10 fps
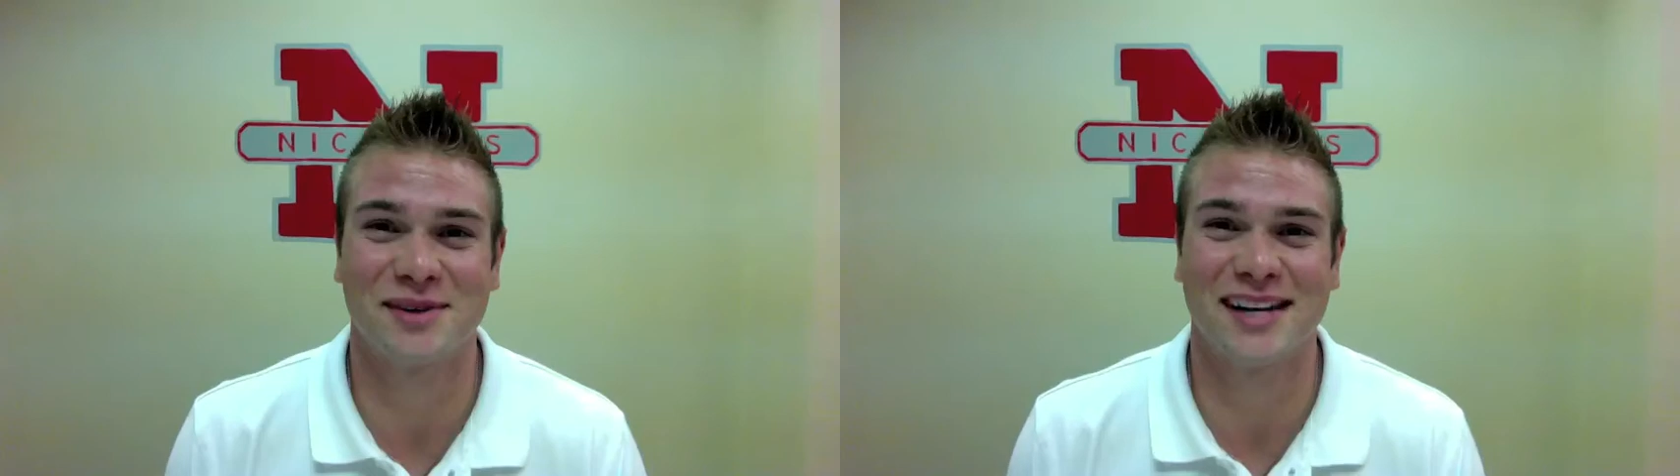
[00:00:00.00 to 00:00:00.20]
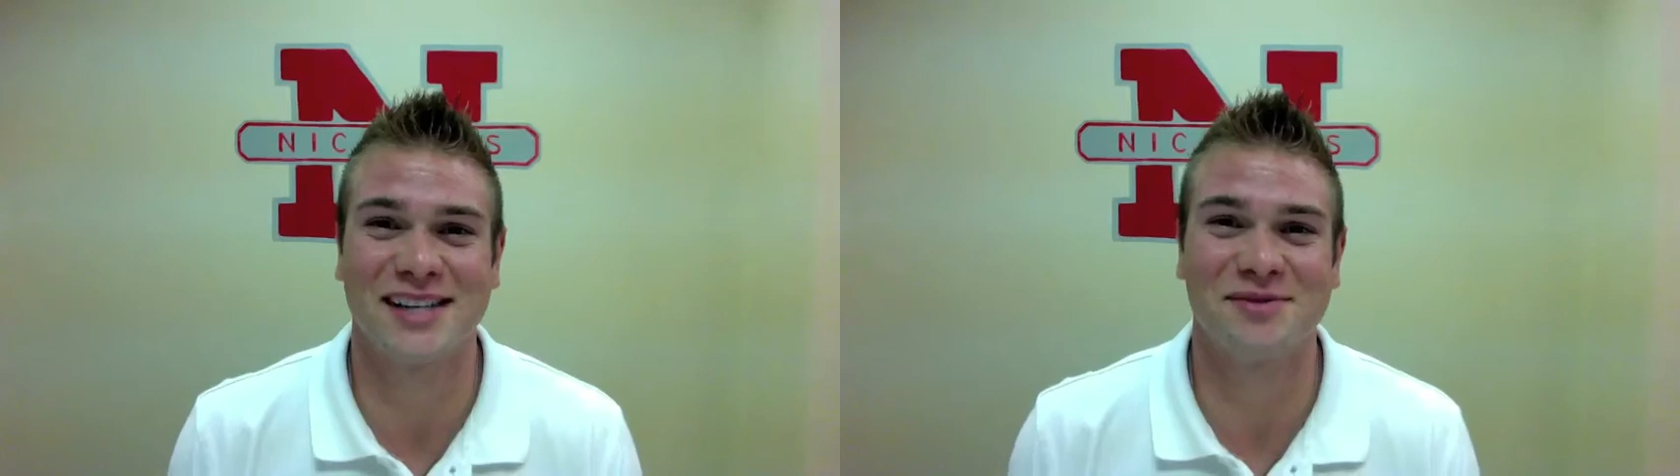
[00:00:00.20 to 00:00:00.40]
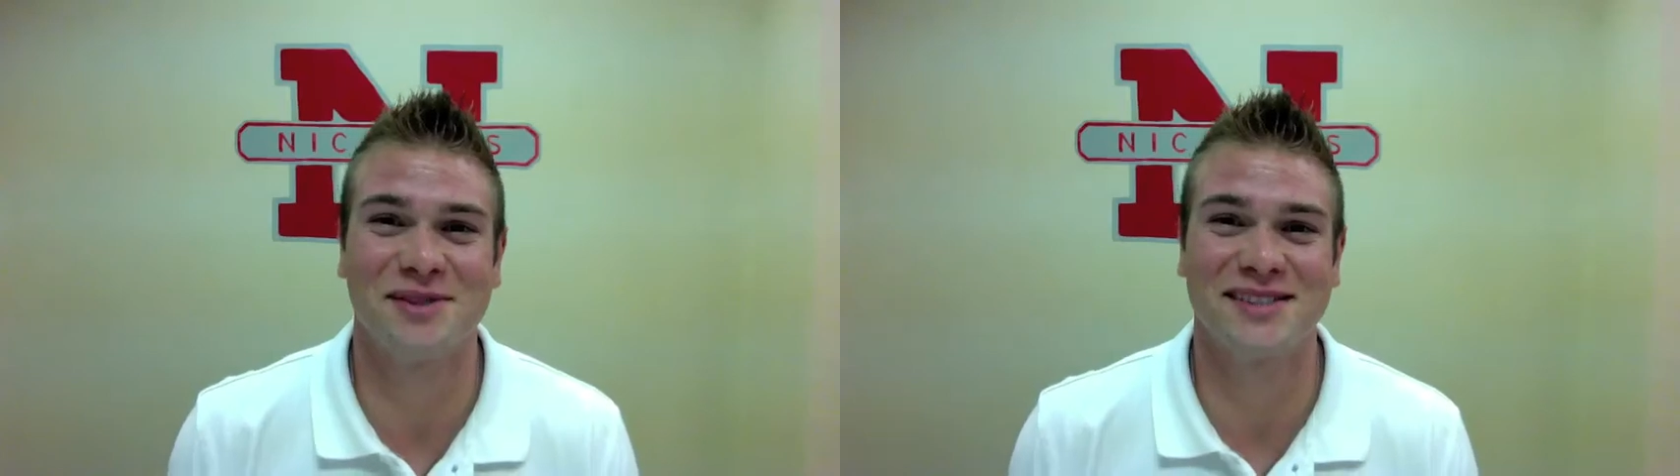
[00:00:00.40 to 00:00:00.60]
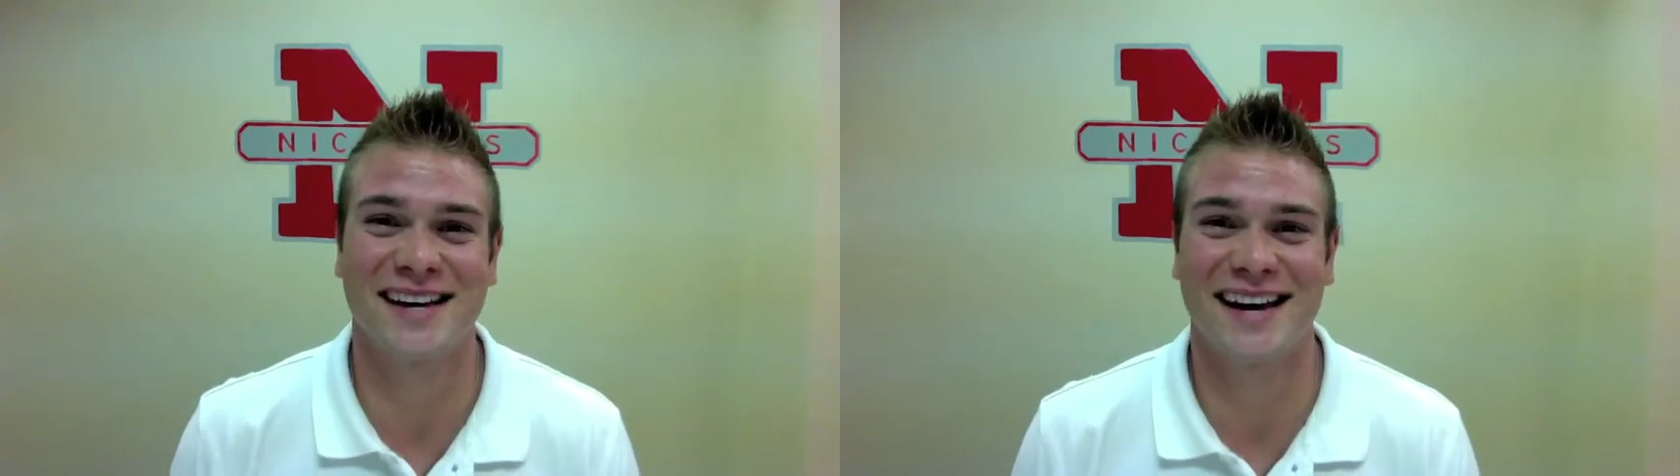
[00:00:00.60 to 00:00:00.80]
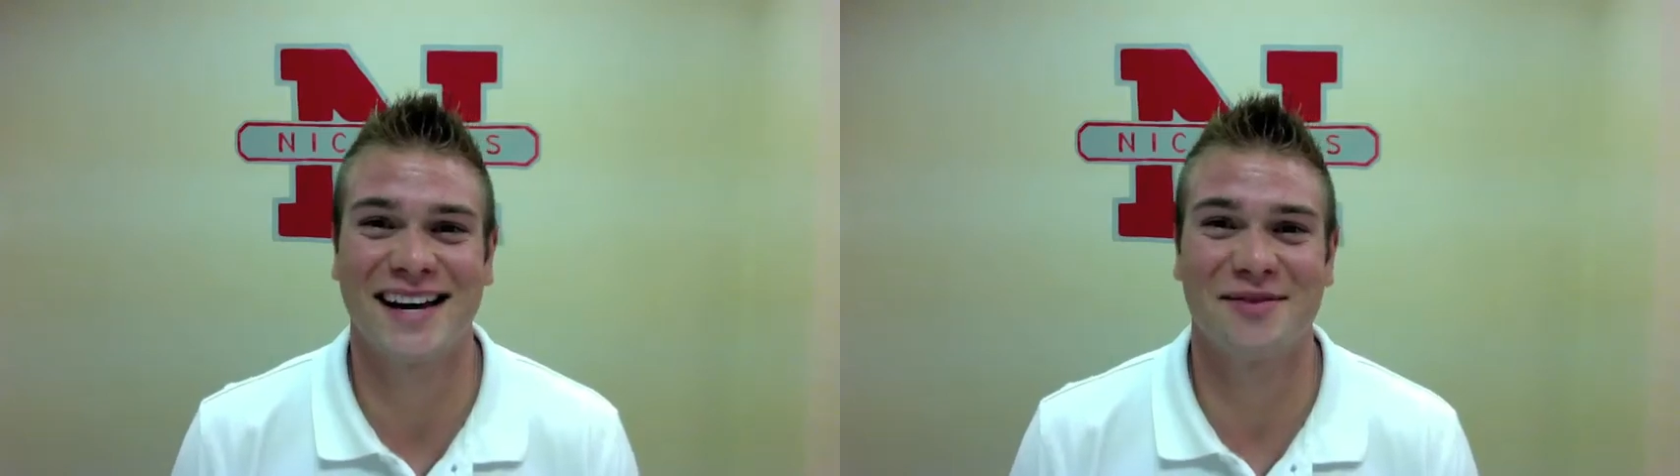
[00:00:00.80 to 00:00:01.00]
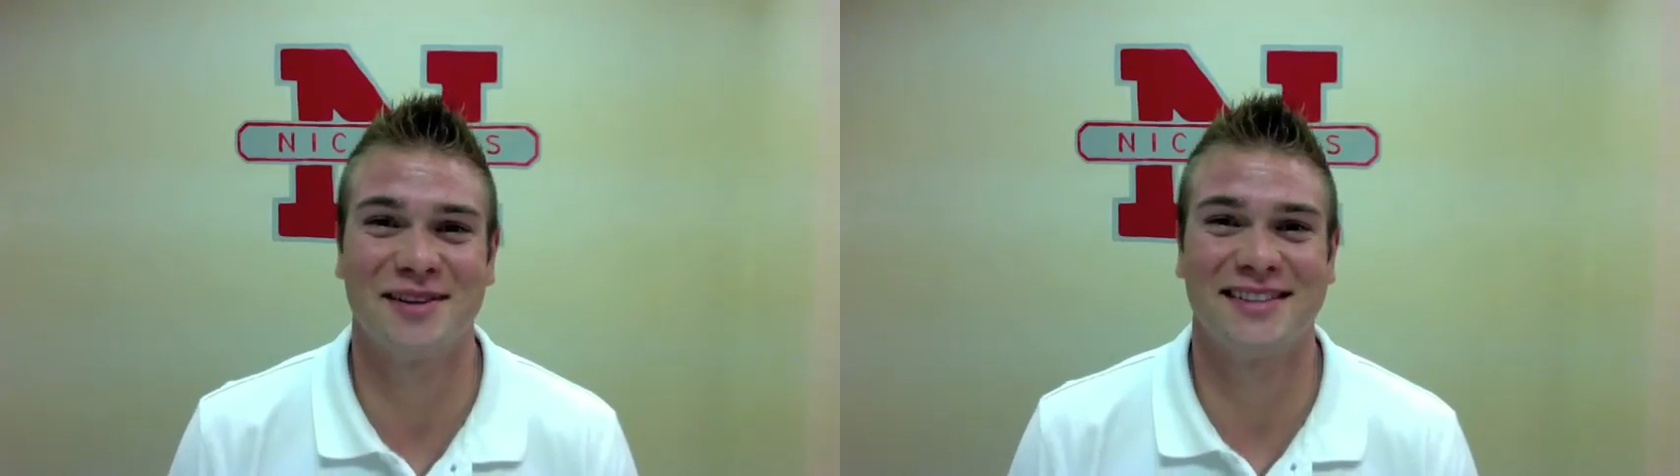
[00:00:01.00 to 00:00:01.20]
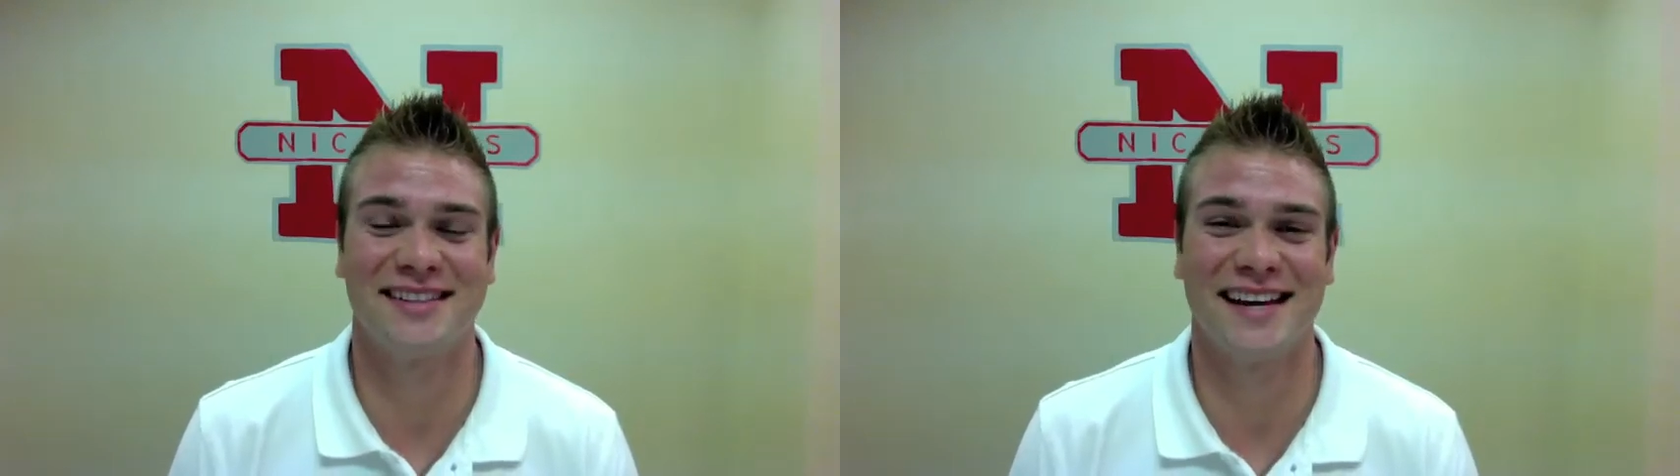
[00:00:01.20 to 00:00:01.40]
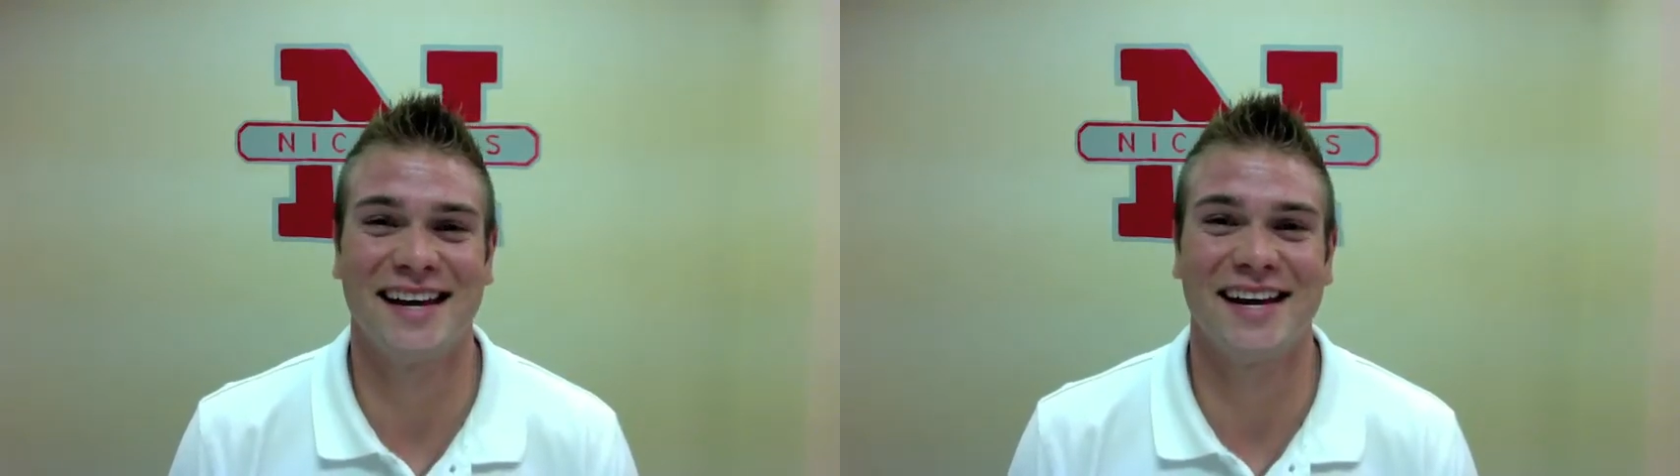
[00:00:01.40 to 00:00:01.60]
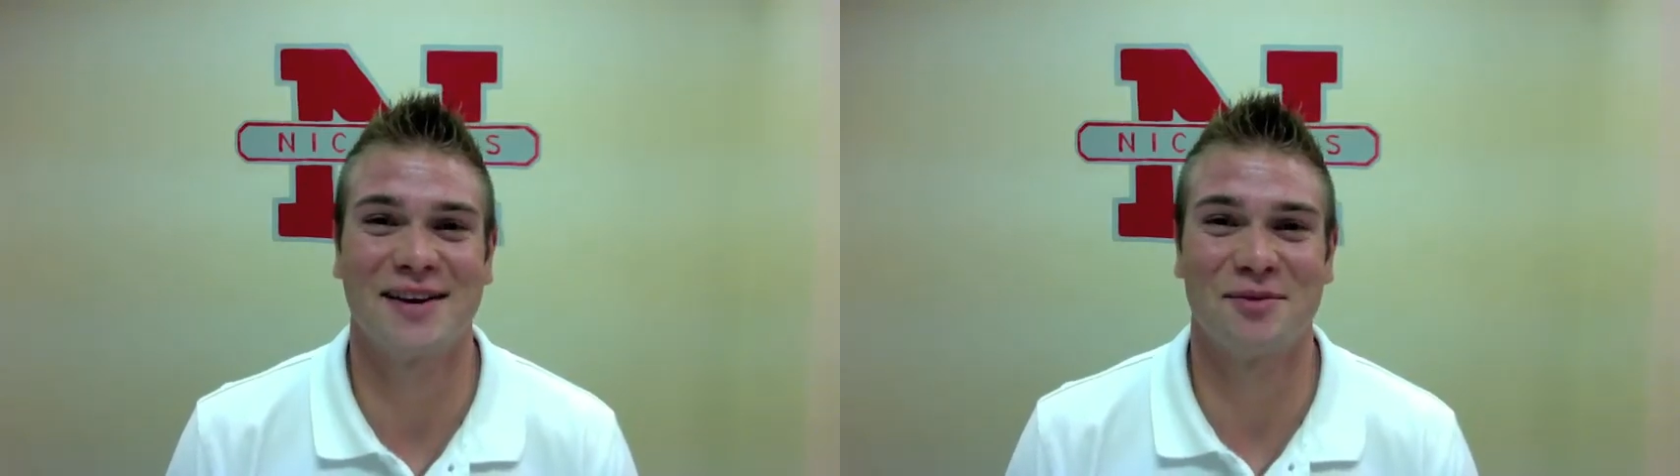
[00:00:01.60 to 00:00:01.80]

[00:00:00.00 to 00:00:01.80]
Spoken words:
My name's Mr. Adam, and today